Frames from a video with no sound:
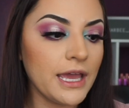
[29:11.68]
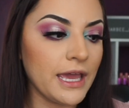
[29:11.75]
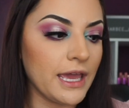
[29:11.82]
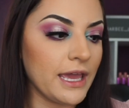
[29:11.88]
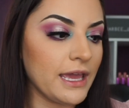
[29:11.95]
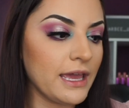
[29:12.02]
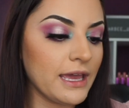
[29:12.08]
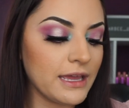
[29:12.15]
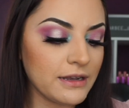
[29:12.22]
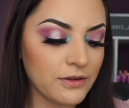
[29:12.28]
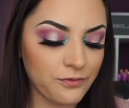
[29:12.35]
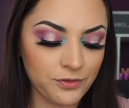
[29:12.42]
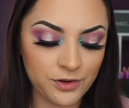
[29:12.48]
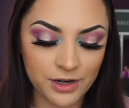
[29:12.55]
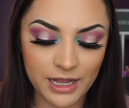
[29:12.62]

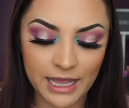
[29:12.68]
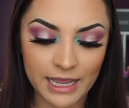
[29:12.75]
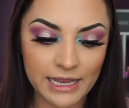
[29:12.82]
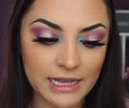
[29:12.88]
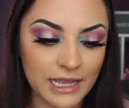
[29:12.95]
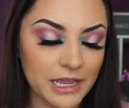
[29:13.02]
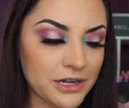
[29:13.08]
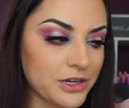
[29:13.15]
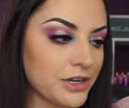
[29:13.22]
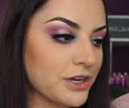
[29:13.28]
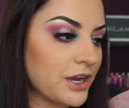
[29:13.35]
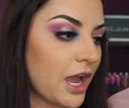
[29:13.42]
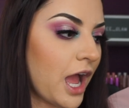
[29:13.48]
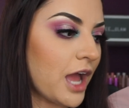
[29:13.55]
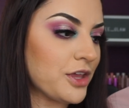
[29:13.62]
and for
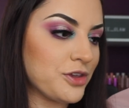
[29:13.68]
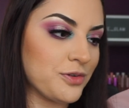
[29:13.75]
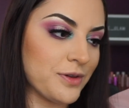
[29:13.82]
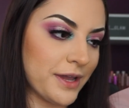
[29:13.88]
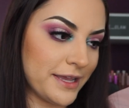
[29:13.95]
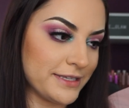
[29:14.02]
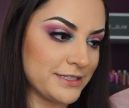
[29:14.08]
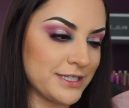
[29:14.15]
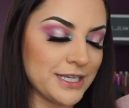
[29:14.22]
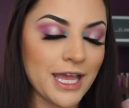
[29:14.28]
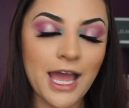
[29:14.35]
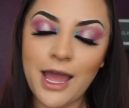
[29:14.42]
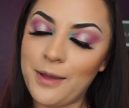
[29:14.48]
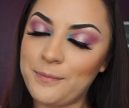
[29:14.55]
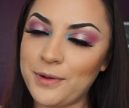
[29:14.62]
highlighter, you guys
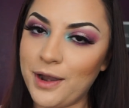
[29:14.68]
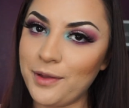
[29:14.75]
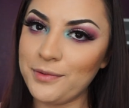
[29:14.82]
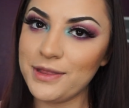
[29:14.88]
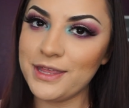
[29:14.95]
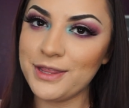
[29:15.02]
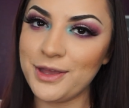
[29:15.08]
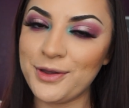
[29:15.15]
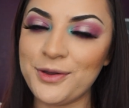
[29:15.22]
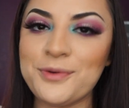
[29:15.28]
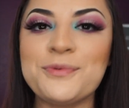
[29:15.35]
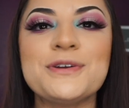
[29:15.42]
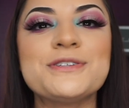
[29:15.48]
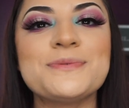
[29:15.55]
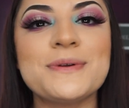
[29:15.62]
probably know
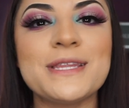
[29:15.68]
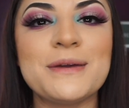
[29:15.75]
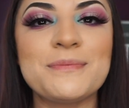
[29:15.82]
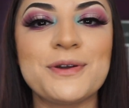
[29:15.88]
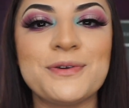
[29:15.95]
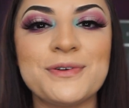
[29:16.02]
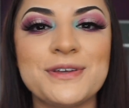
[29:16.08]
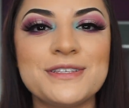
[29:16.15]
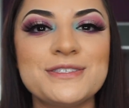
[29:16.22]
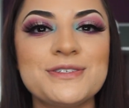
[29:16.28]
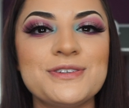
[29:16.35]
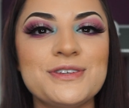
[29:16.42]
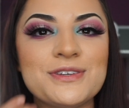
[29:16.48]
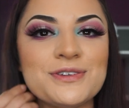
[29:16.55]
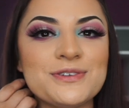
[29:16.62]
which one I'm going to
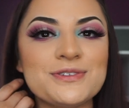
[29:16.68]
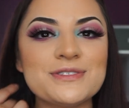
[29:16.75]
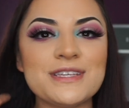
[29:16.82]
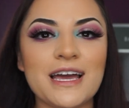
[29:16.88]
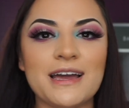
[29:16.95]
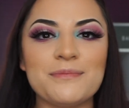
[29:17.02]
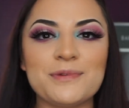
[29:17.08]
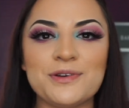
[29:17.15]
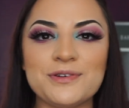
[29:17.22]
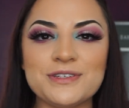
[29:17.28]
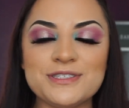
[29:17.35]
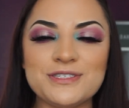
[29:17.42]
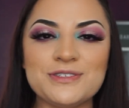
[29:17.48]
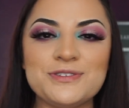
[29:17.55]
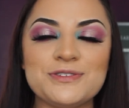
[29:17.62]
use. I'm
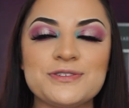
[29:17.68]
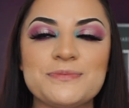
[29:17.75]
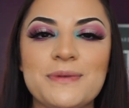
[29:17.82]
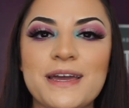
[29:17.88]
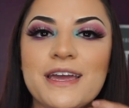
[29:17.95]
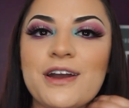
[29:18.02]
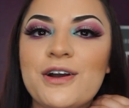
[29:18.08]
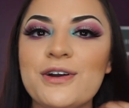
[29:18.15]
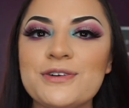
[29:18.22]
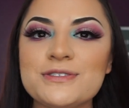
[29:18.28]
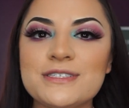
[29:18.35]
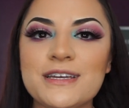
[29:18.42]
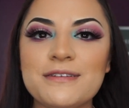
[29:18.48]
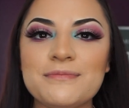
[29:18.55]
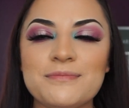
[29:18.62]
going to use my
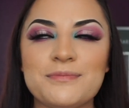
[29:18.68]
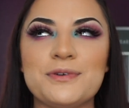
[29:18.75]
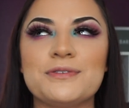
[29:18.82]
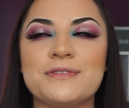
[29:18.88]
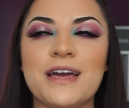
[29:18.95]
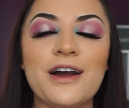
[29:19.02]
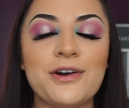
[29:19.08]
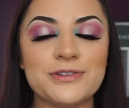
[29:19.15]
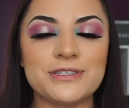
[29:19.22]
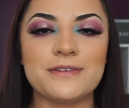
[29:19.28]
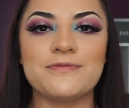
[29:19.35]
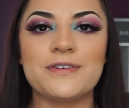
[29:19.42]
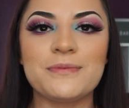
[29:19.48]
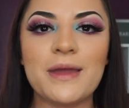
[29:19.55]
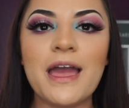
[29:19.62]
all-time, well, not
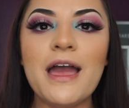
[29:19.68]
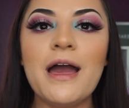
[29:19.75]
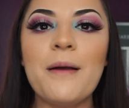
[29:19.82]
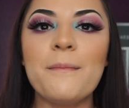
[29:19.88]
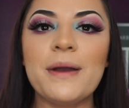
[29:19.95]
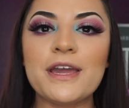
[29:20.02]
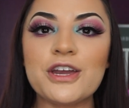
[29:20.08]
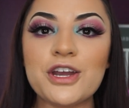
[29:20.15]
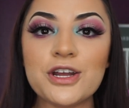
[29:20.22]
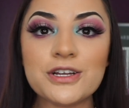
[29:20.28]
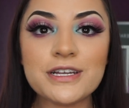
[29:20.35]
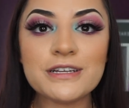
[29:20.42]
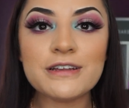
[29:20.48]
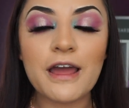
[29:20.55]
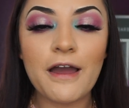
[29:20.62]
all-time favorite, my
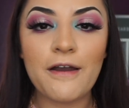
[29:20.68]
current